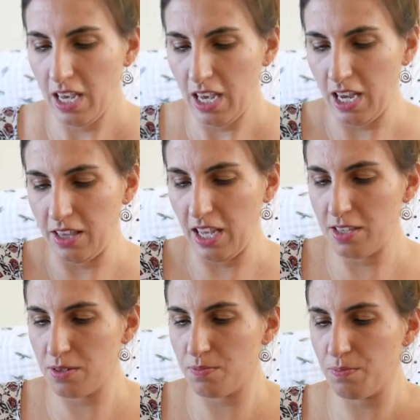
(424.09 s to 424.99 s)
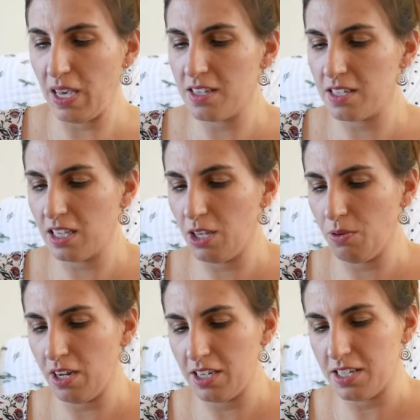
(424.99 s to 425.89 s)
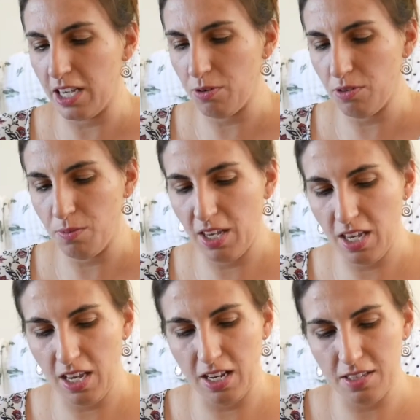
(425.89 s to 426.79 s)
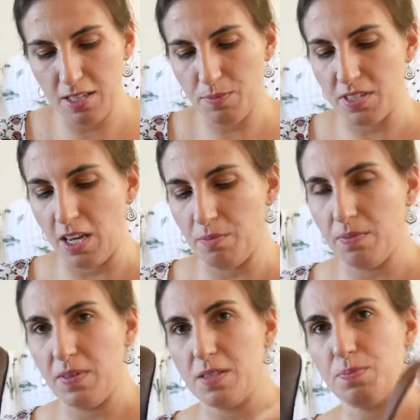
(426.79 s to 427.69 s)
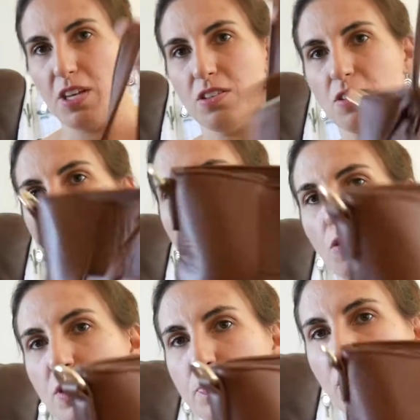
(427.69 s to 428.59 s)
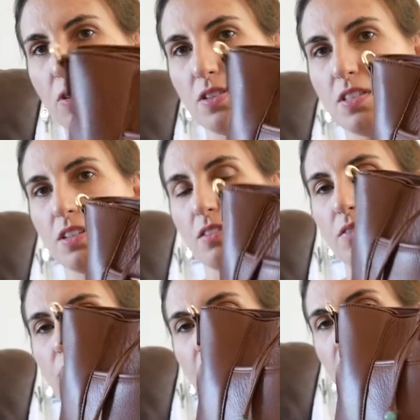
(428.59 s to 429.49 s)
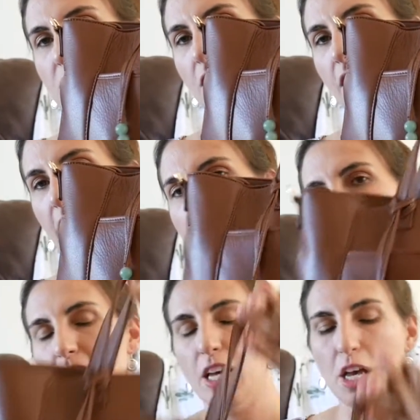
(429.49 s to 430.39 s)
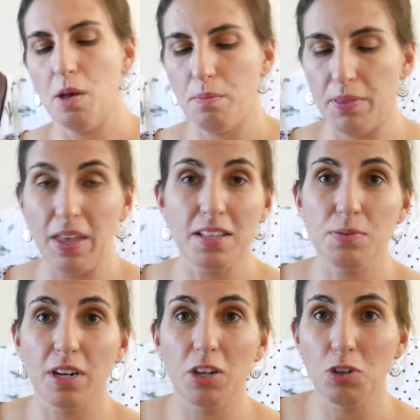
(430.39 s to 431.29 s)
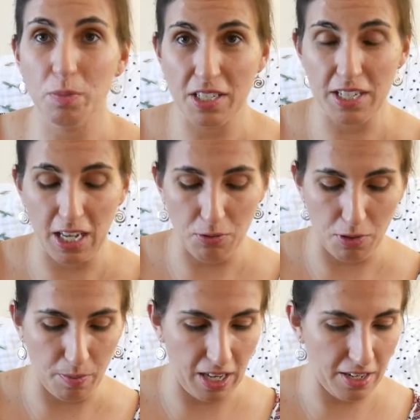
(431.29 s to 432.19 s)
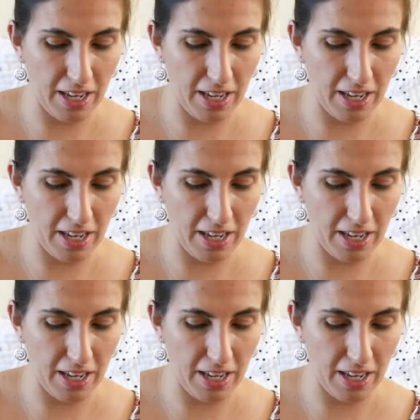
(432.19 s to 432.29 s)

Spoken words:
And that's basically what I take with me, and it zips up. It's because of the thermos bottle, it's a little kind of tight, but that's what I normally take with me.